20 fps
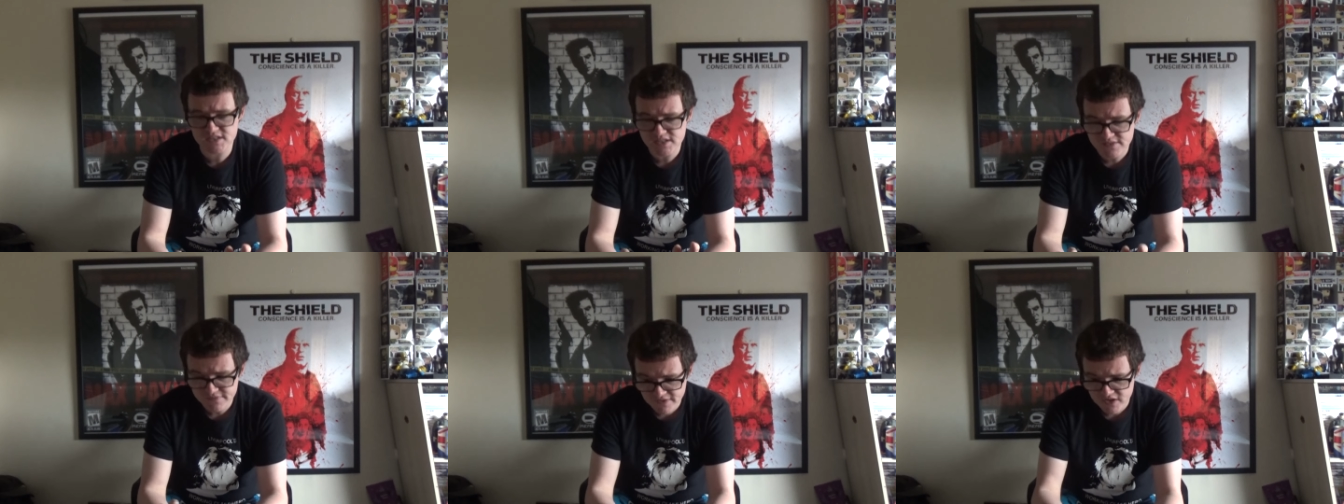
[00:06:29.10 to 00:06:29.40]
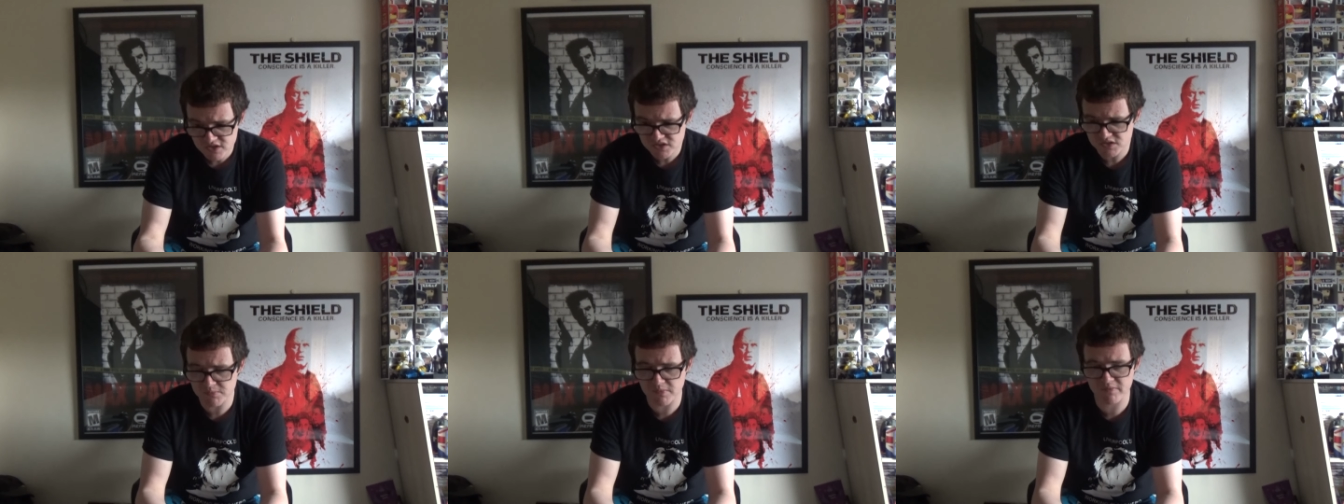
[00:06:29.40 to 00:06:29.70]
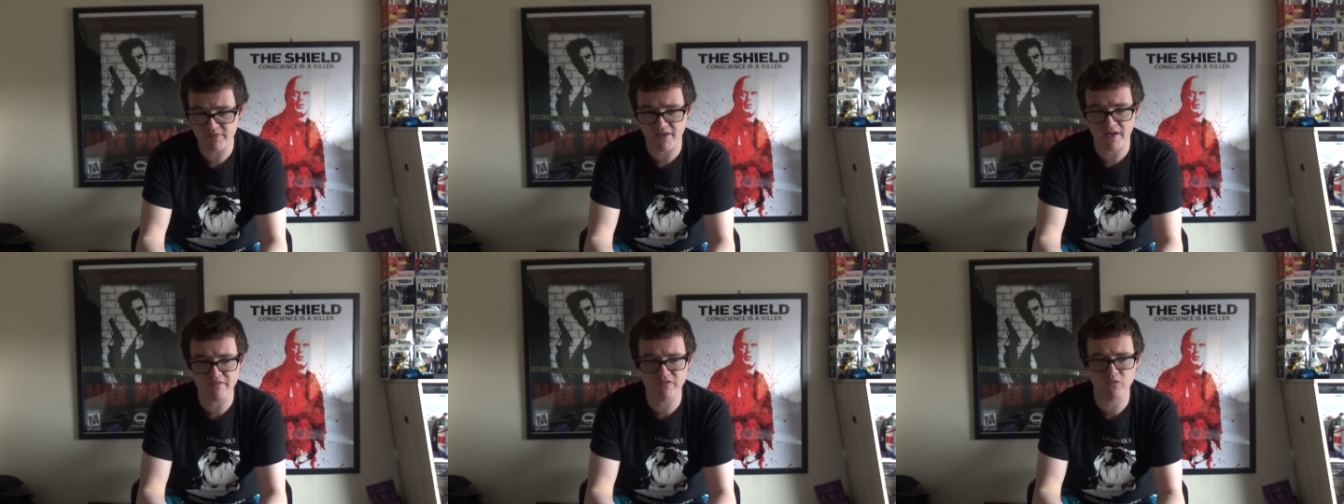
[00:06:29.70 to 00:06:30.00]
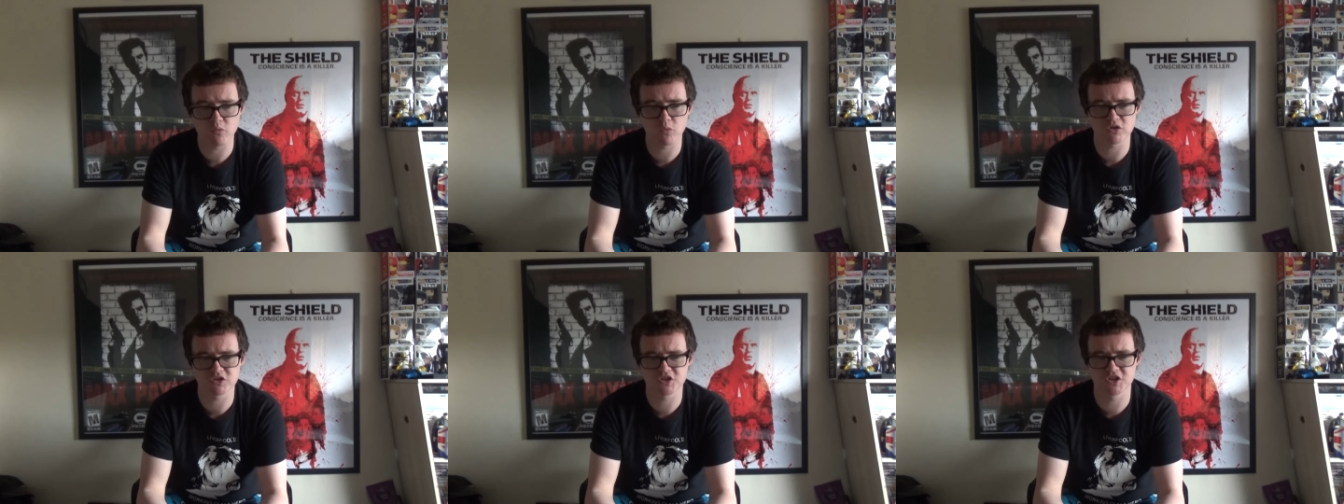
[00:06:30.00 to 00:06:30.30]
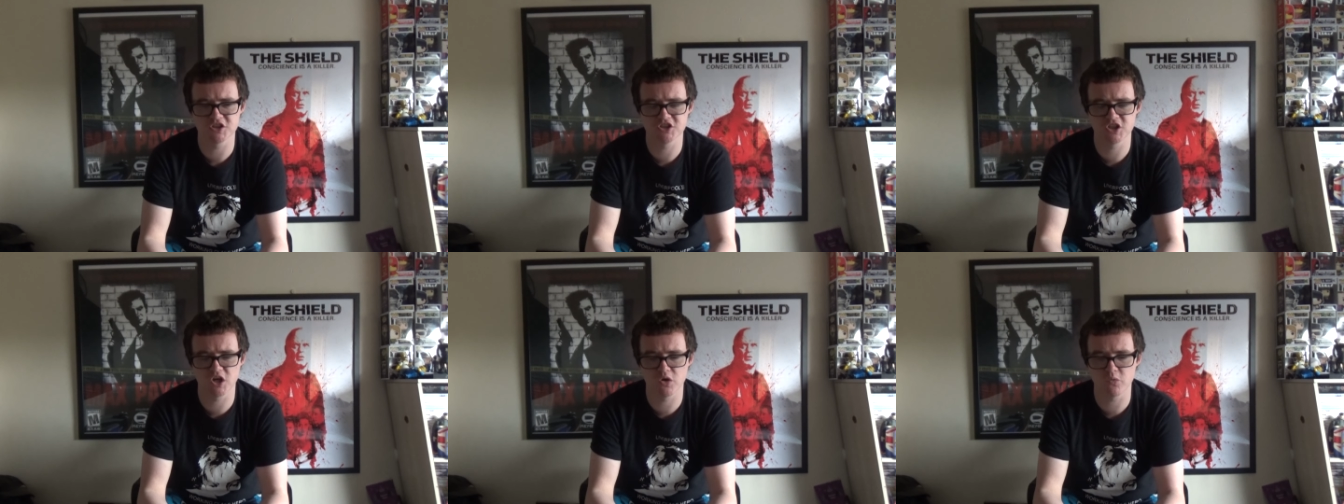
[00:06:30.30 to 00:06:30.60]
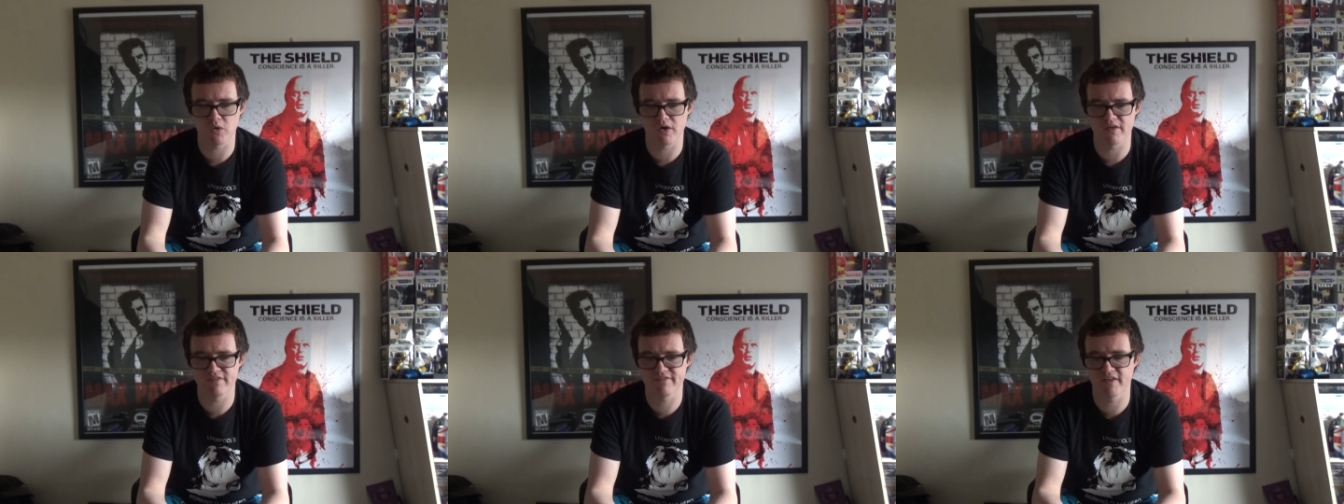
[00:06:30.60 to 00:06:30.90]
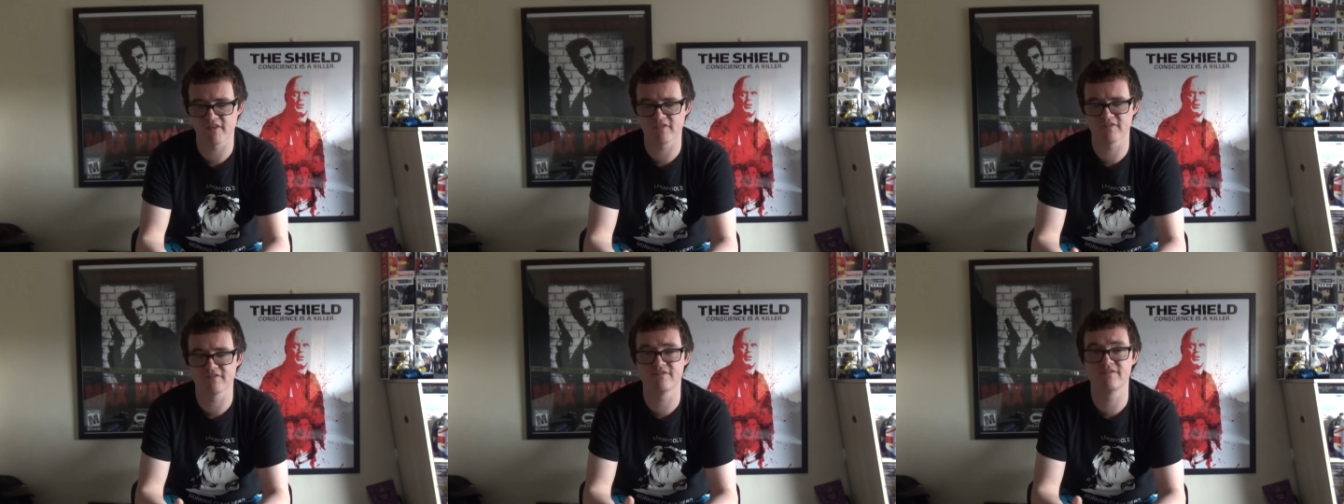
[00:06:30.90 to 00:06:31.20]
is the first time I've ever watched a show where I
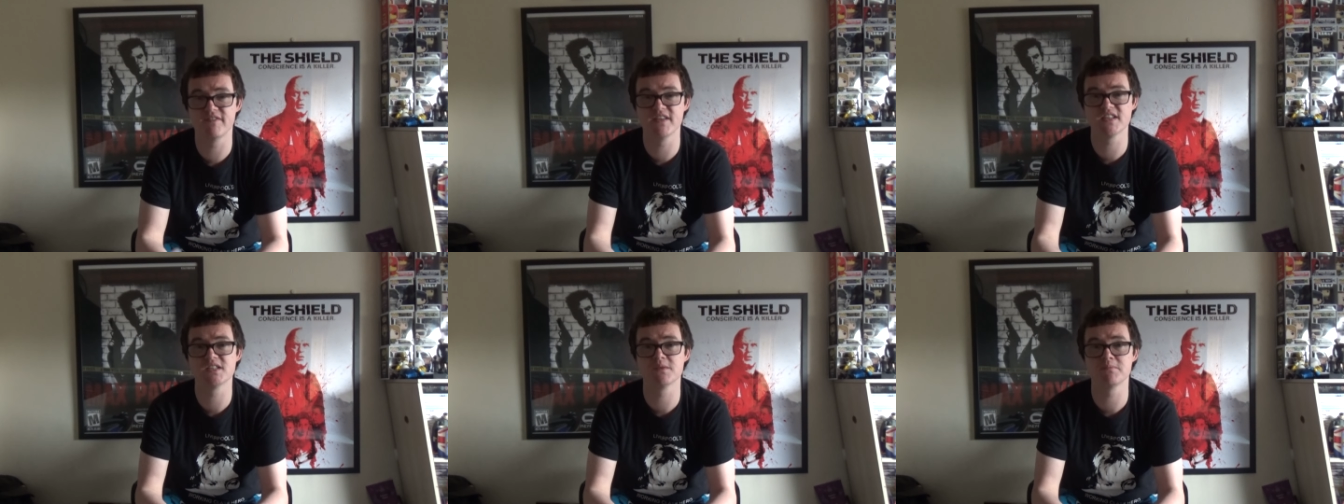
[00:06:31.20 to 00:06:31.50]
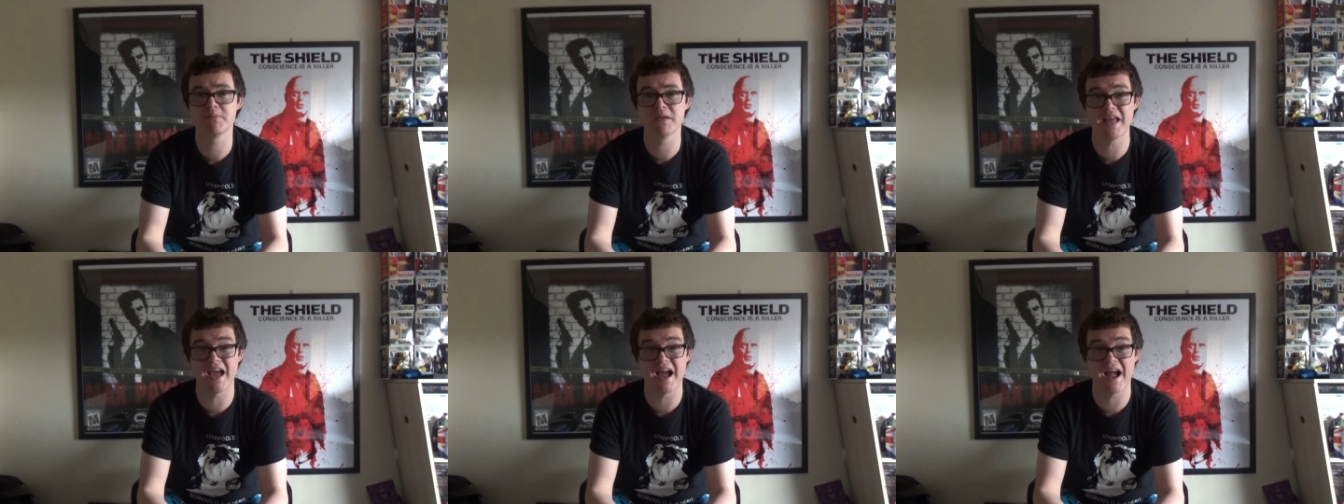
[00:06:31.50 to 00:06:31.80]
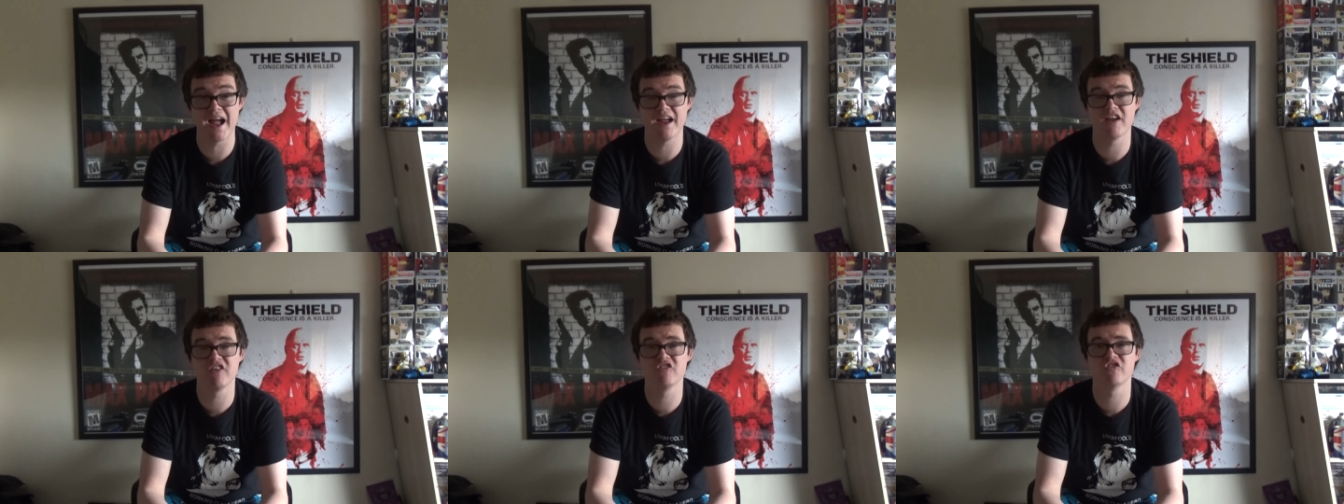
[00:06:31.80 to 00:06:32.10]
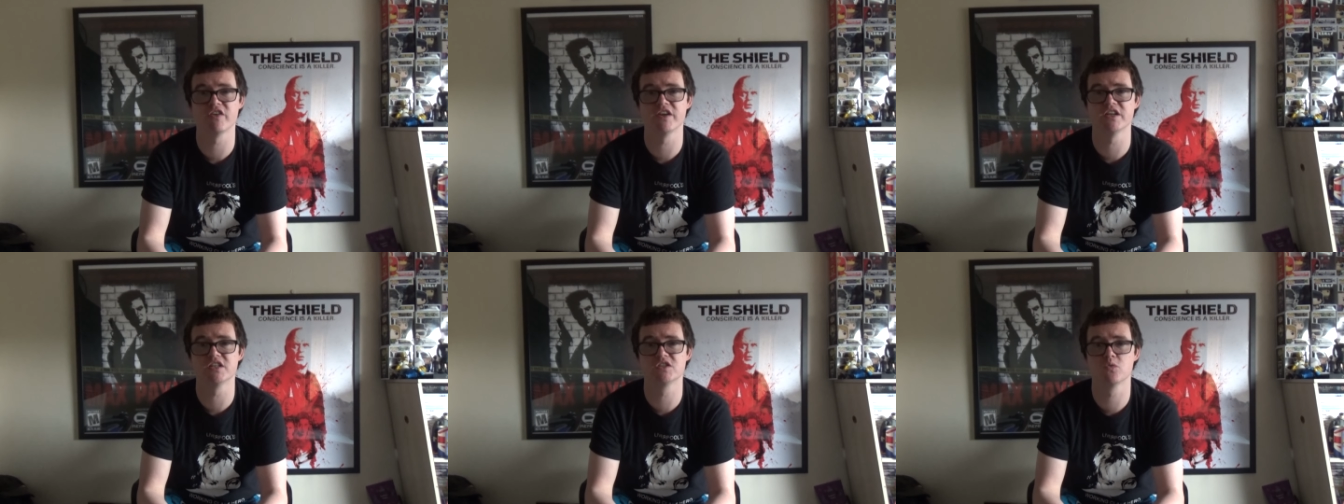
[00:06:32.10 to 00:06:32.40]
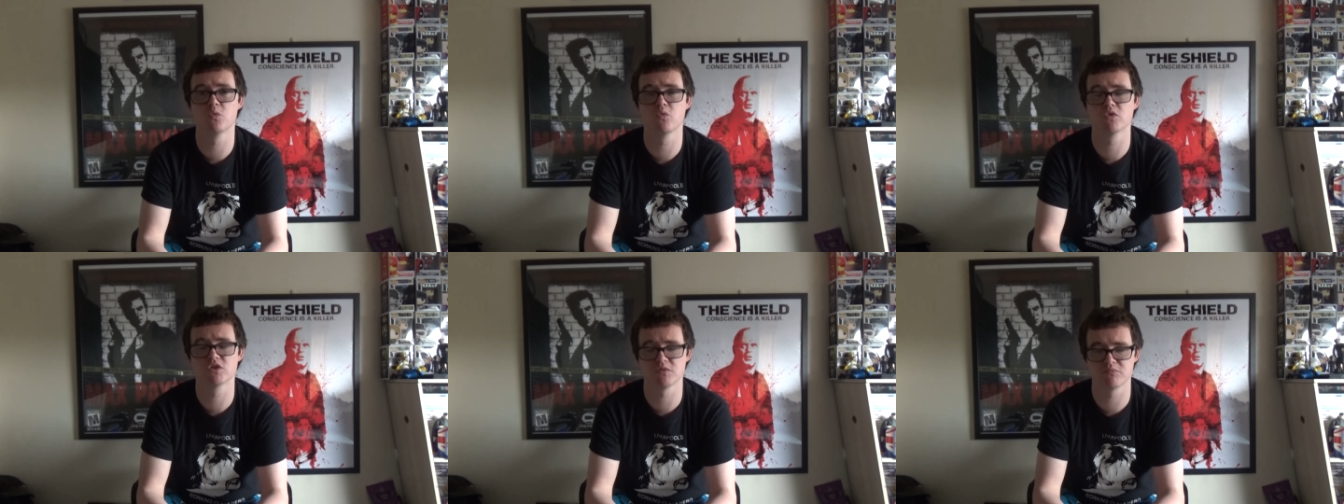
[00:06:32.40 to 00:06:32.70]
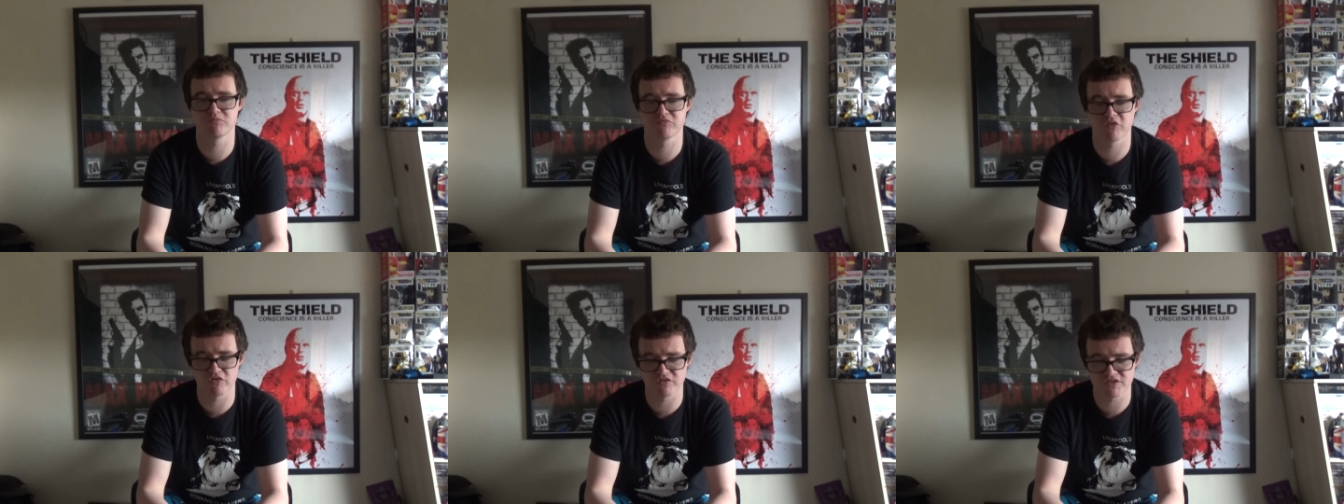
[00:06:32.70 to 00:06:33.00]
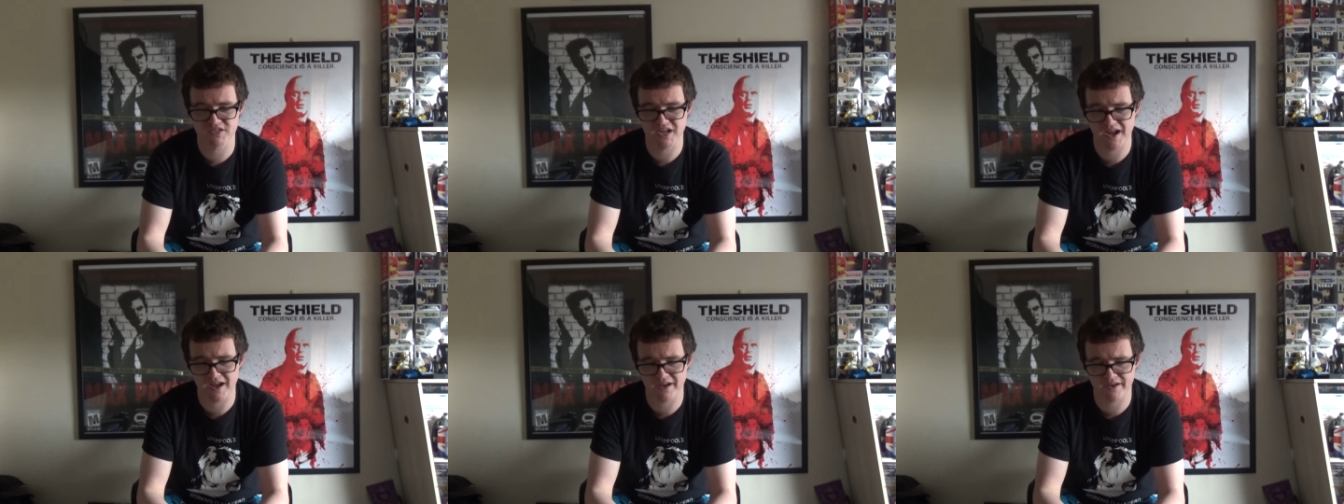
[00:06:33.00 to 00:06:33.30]
felt visibly angry towards a
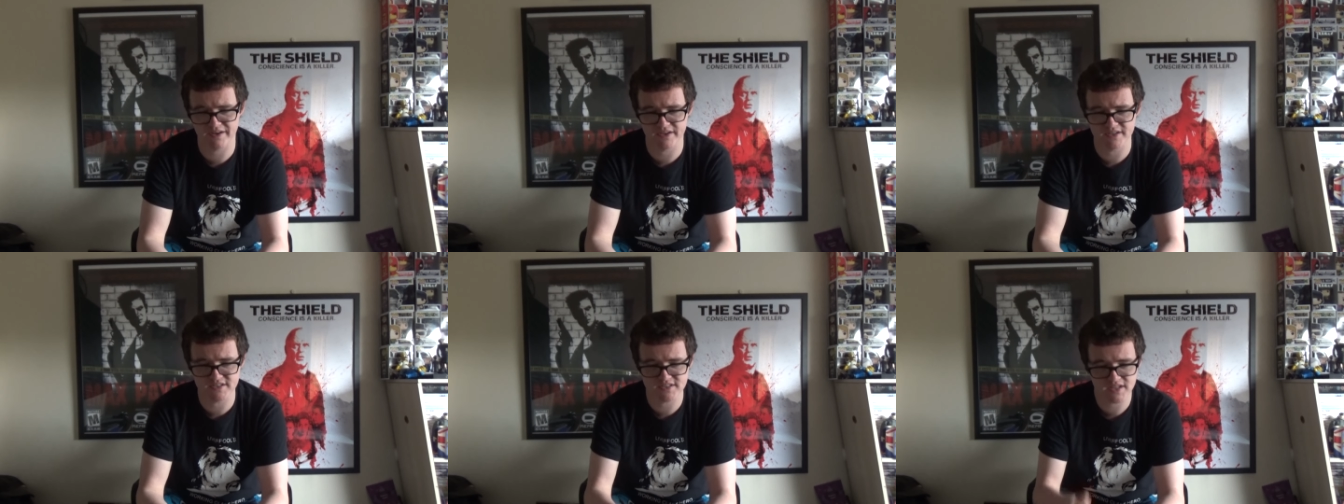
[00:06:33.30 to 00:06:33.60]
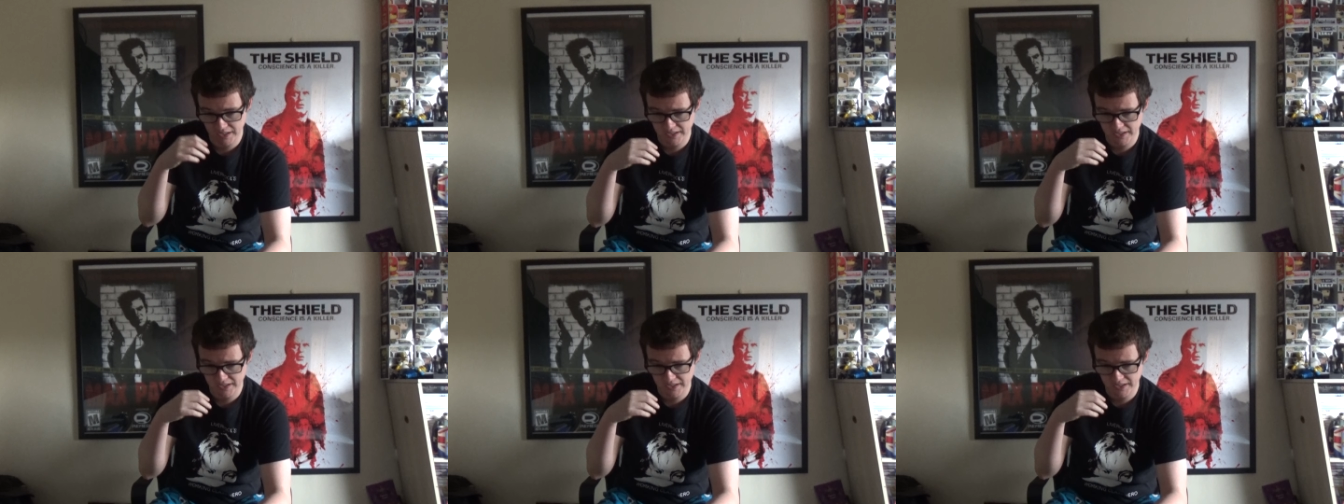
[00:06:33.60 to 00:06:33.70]
protagonist,